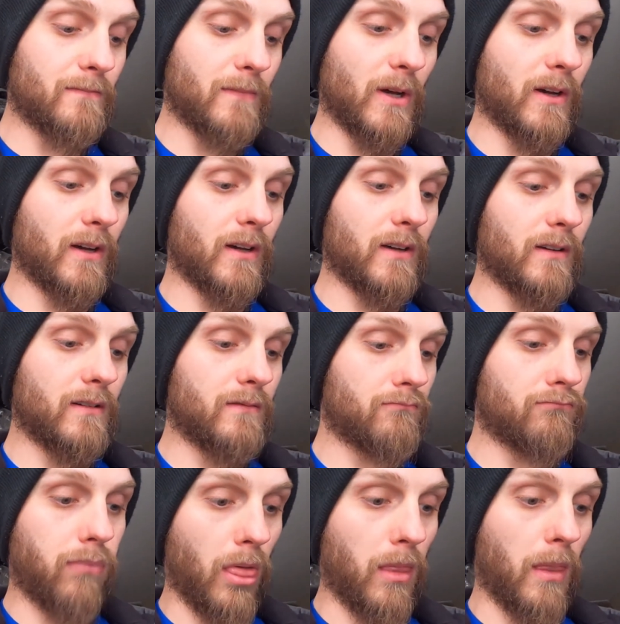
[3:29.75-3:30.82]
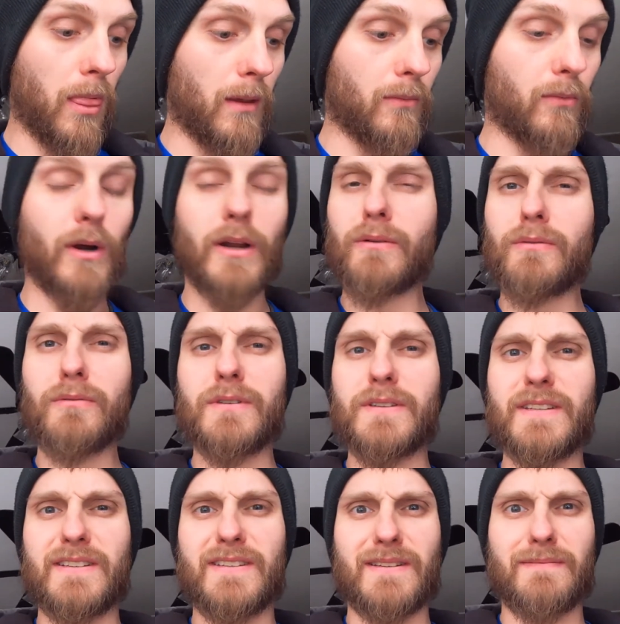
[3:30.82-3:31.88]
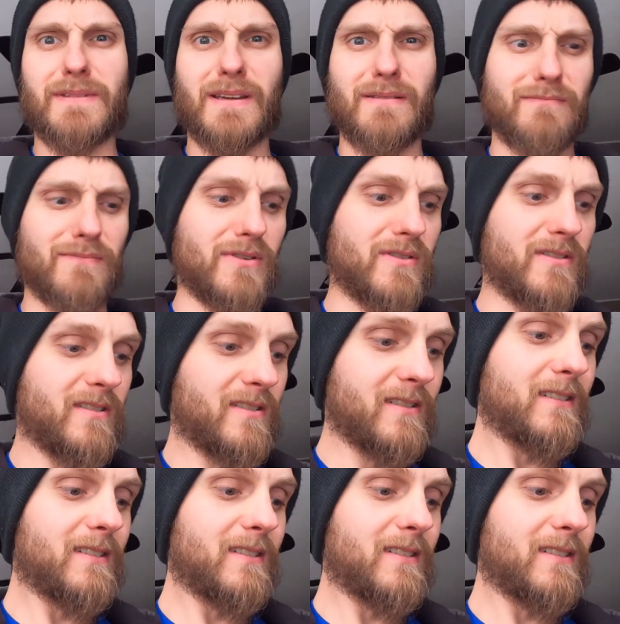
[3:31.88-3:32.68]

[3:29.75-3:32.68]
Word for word: uh, why do I want to say September?